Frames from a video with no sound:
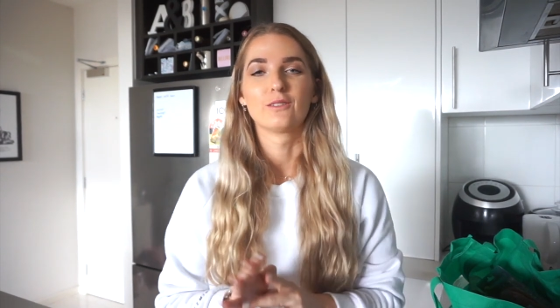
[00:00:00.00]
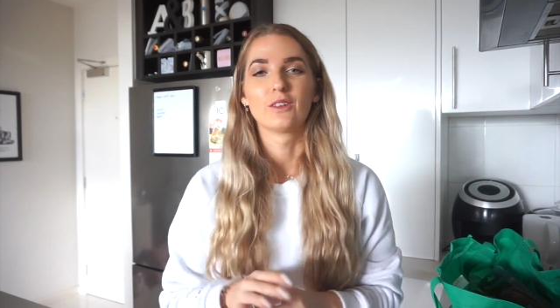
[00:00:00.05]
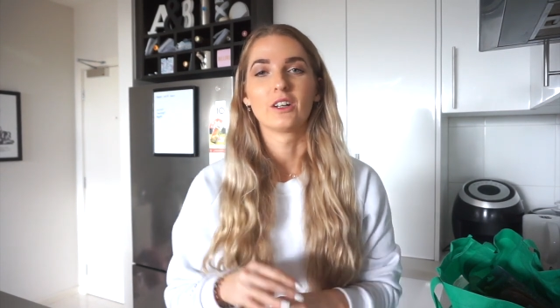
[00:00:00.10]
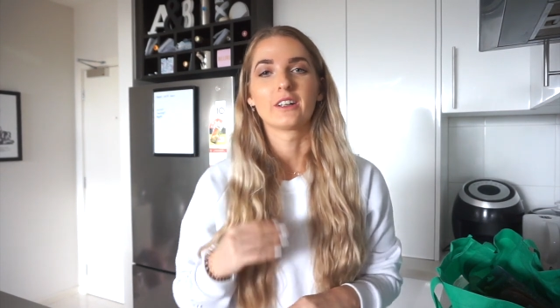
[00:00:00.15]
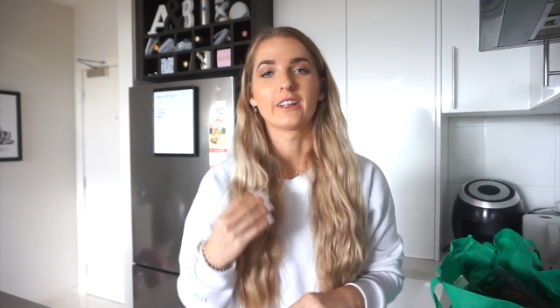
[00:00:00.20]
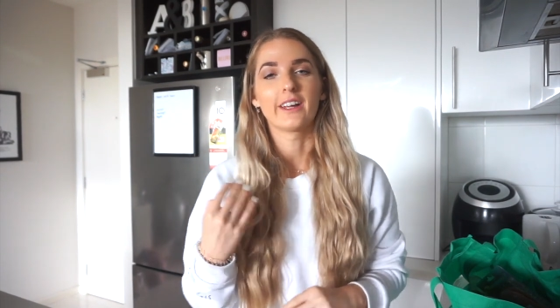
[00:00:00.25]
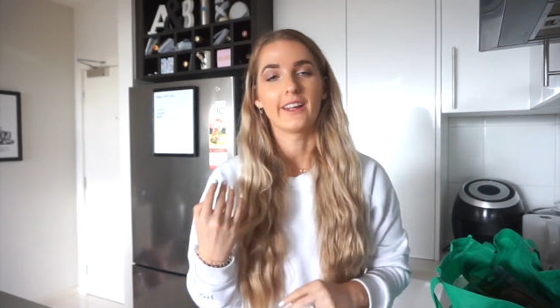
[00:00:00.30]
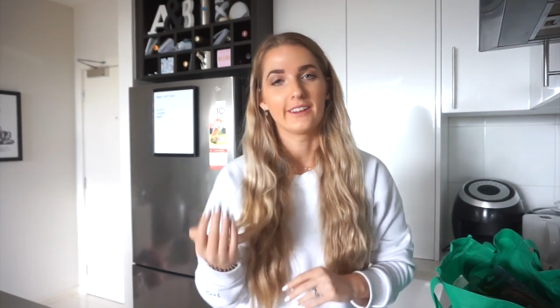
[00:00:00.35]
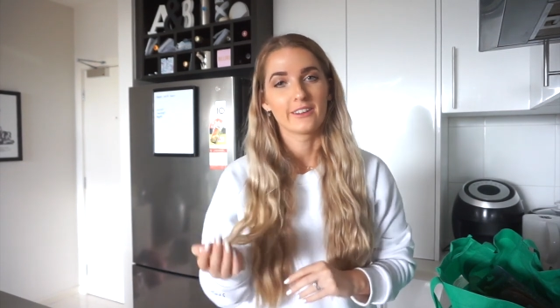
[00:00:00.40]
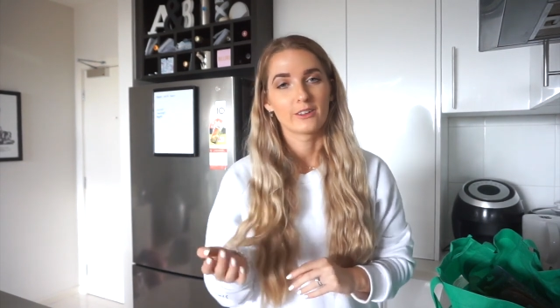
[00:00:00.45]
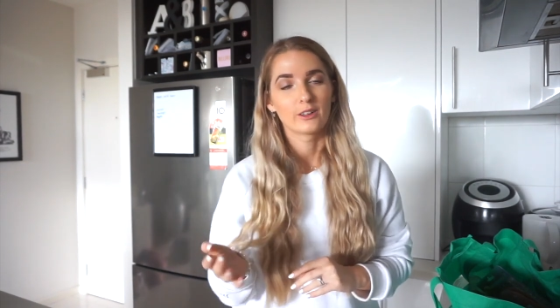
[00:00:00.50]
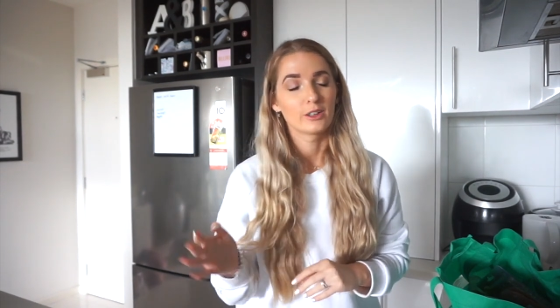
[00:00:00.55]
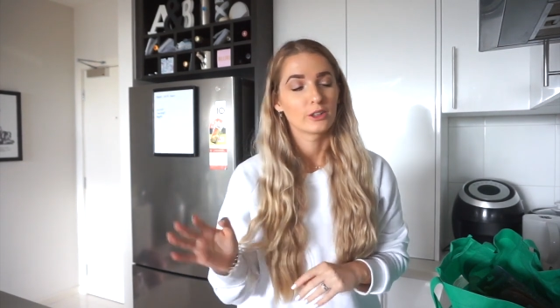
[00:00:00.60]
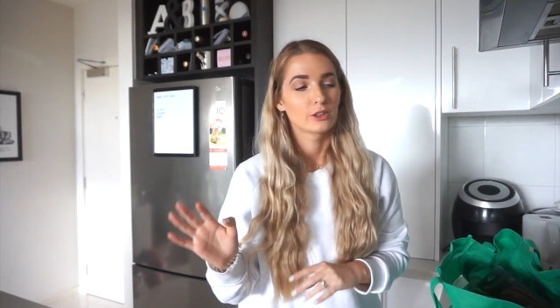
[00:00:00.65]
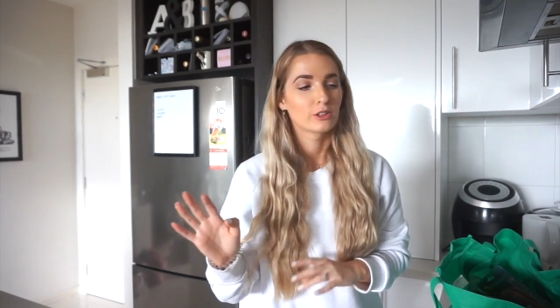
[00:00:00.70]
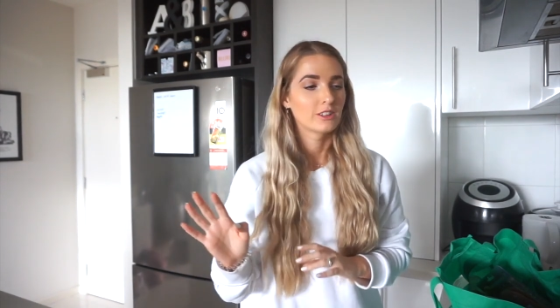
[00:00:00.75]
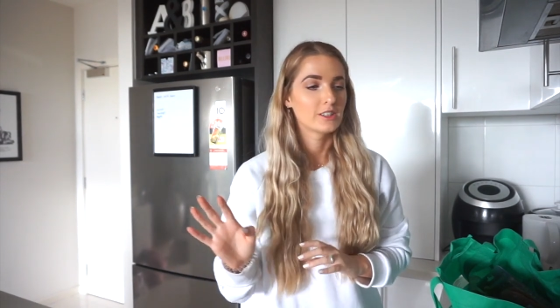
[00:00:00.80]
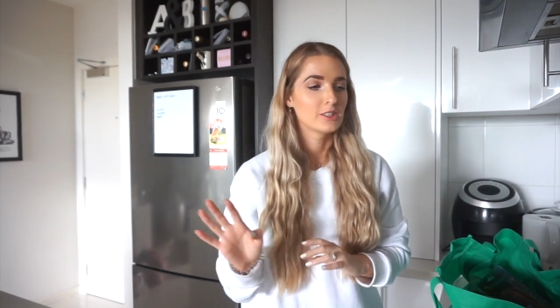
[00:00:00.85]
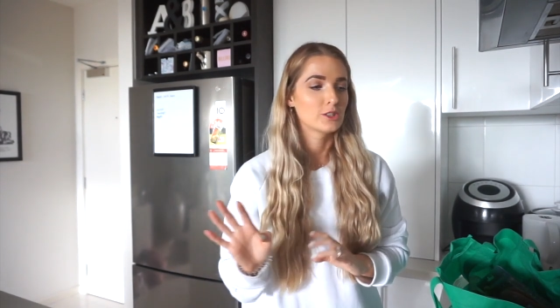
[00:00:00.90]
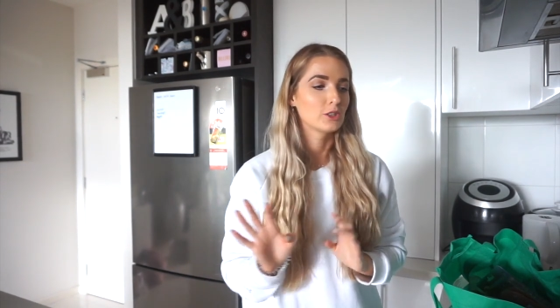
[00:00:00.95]
to vlog in the
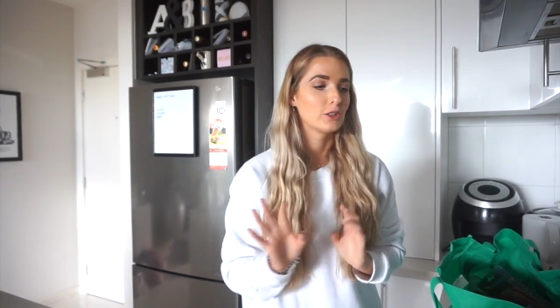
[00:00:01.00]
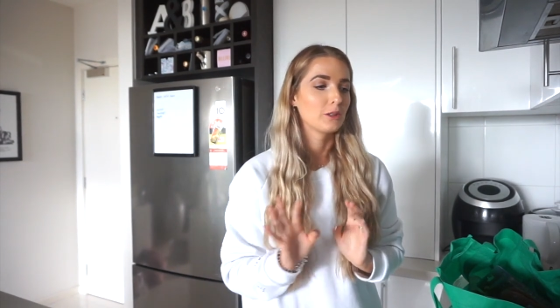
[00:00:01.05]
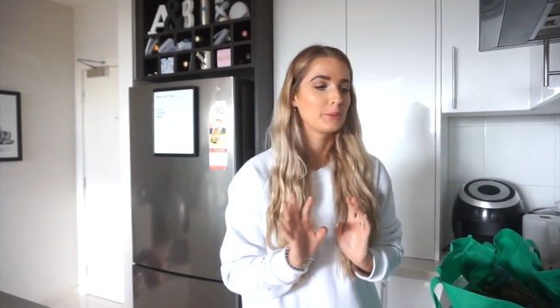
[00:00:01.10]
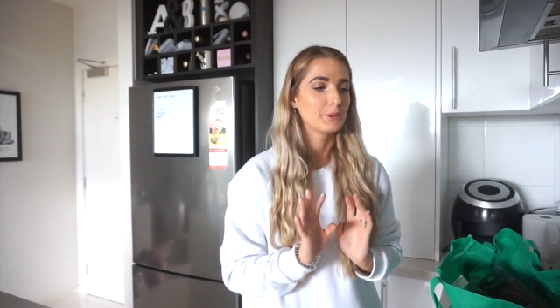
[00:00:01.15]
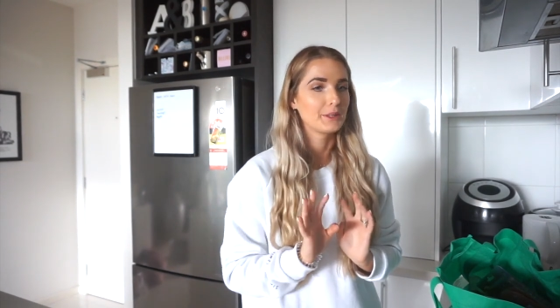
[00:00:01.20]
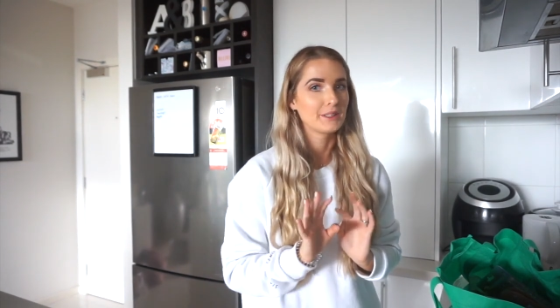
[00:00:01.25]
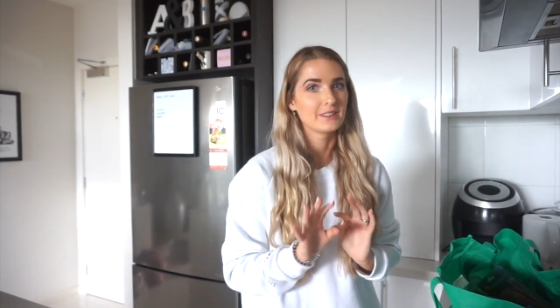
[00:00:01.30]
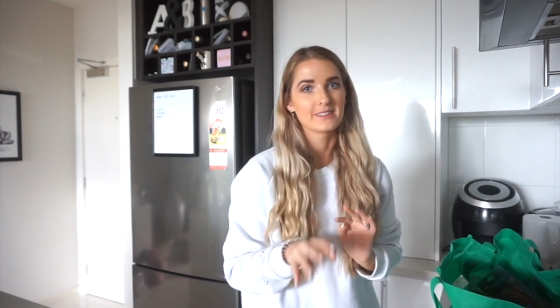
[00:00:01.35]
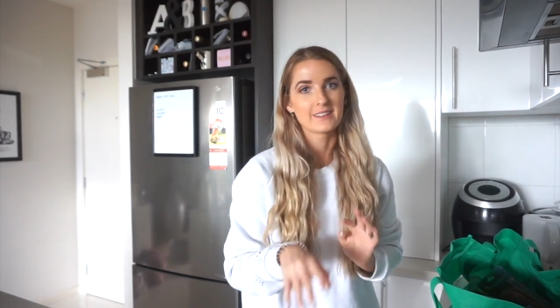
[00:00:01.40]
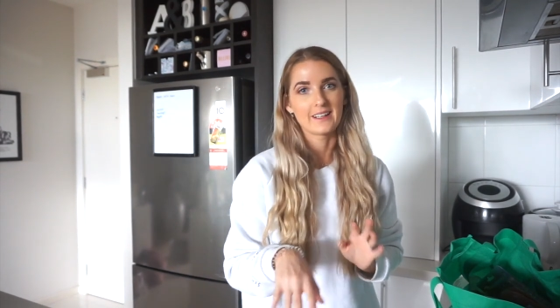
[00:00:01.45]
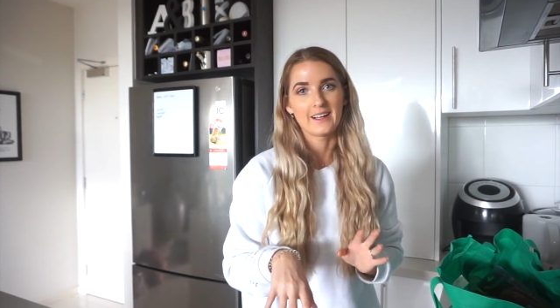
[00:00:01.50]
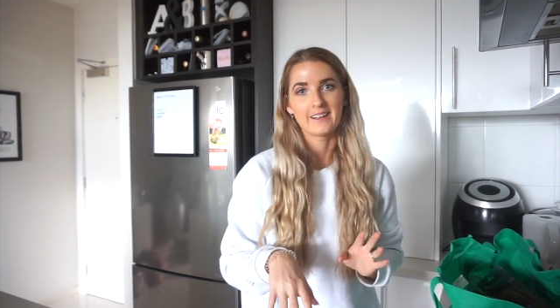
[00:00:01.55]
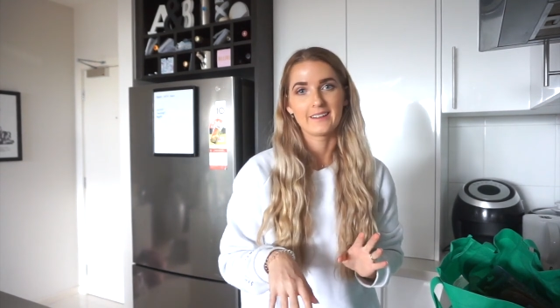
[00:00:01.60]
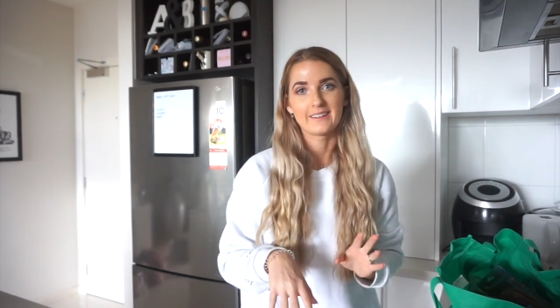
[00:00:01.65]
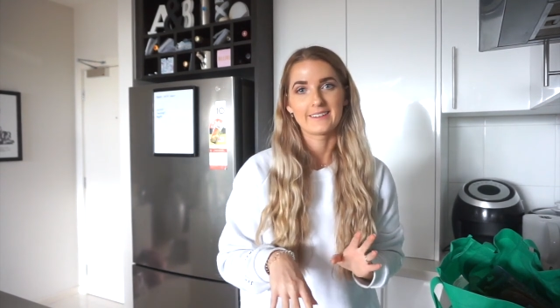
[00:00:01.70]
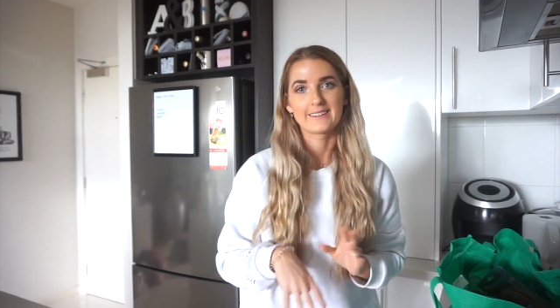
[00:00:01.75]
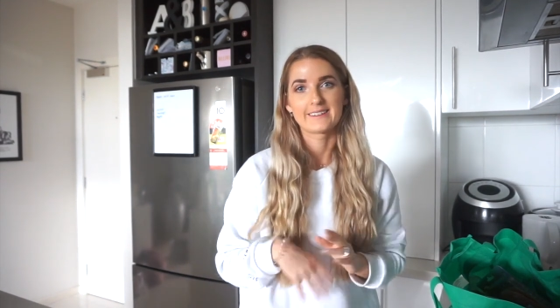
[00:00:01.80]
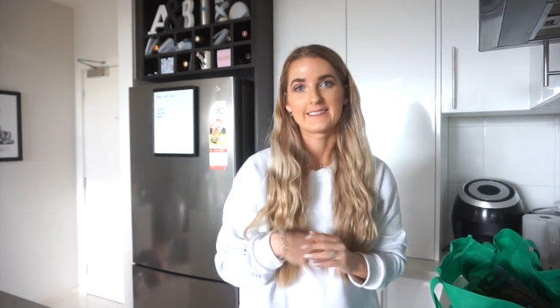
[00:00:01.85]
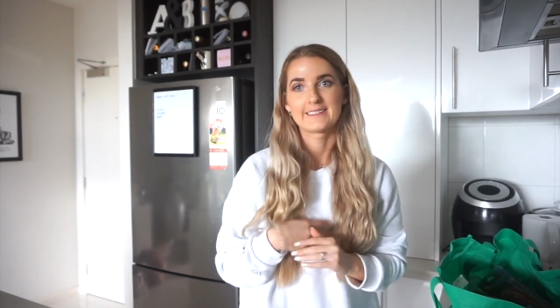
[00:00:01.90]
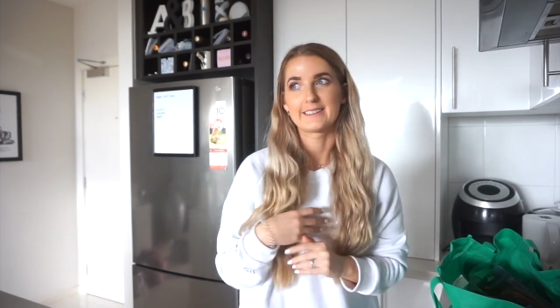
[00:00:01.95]
grocery store because
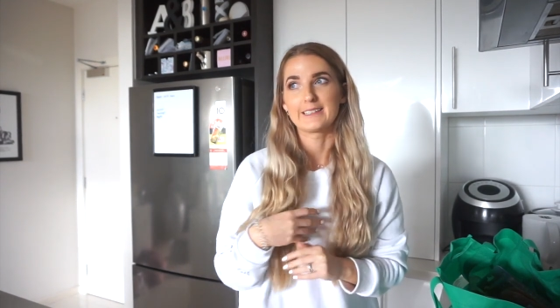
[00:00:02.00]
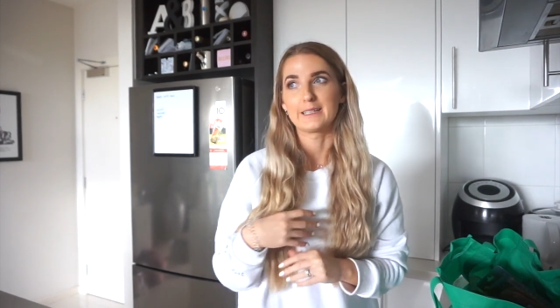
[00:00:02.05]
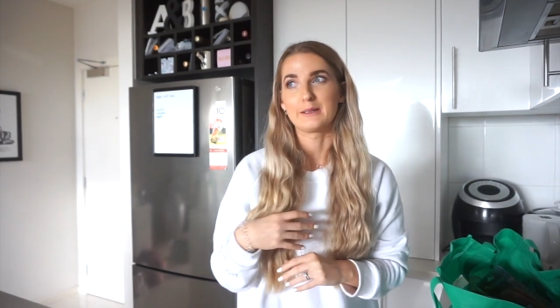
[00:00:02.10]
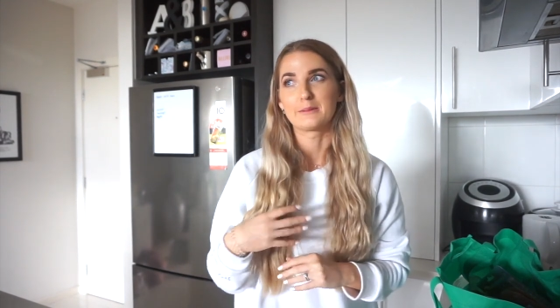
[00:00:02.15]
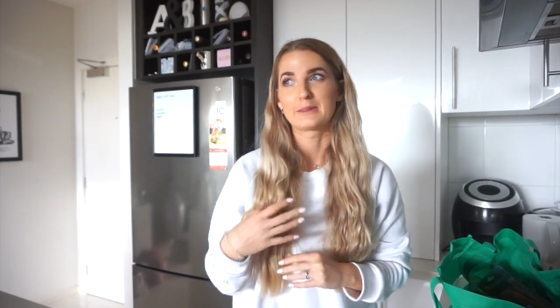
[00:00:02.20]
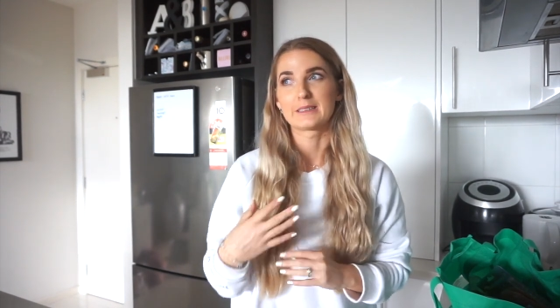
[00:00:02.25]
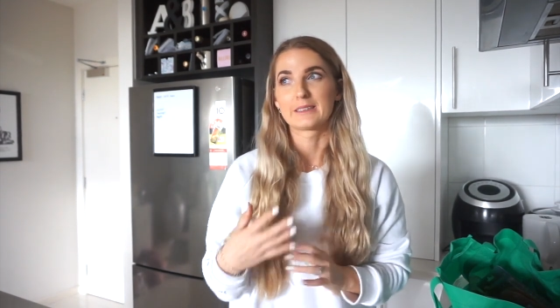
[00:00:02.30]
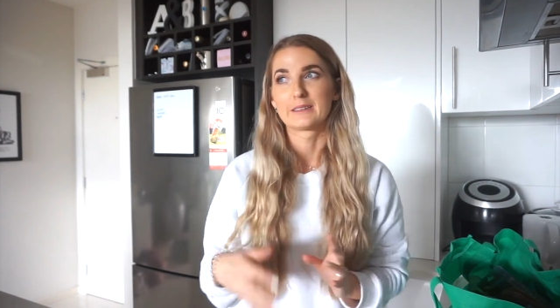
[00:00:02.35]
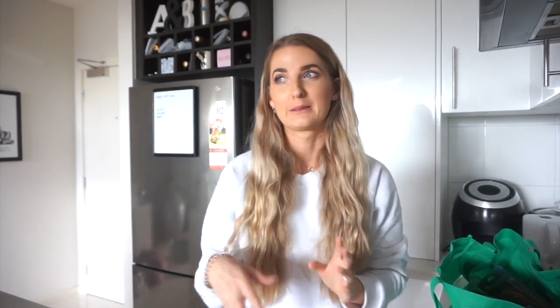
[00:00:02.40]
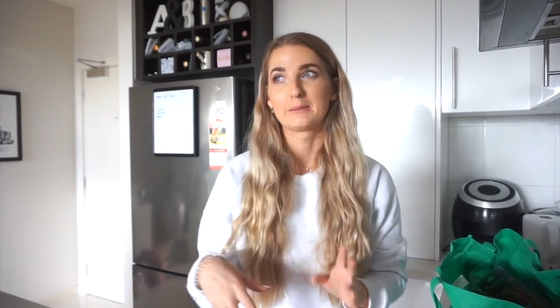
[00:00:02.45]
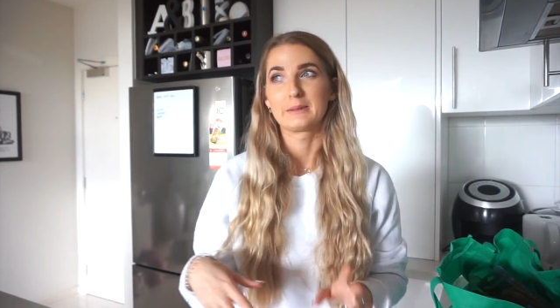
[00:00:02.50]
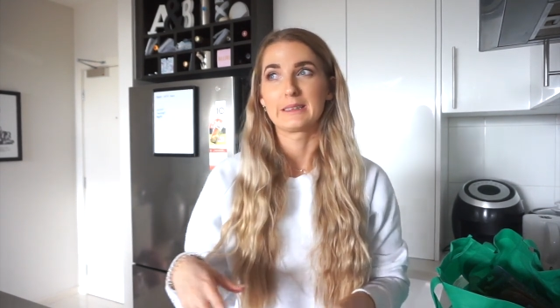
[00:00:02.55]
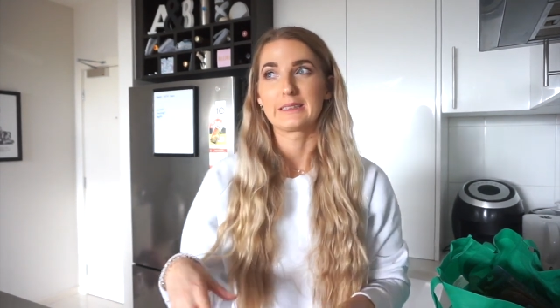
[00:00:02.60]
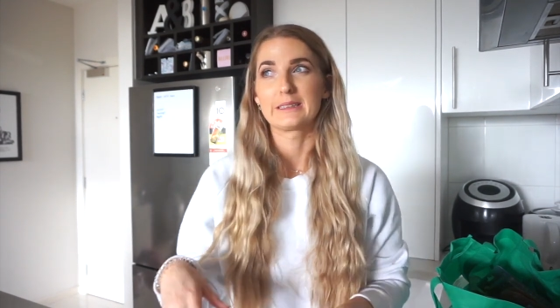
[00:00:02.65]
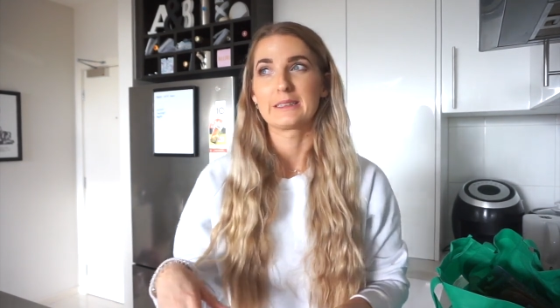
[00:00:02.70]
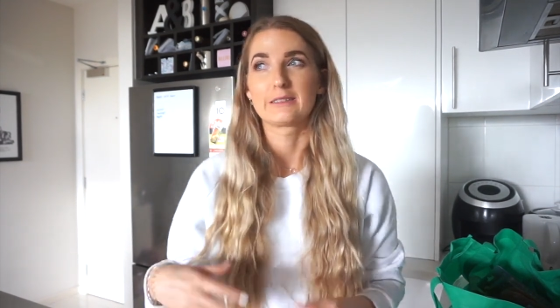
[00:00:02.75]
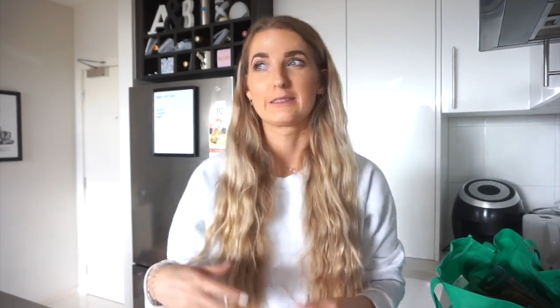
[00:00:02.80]
that seems a little bit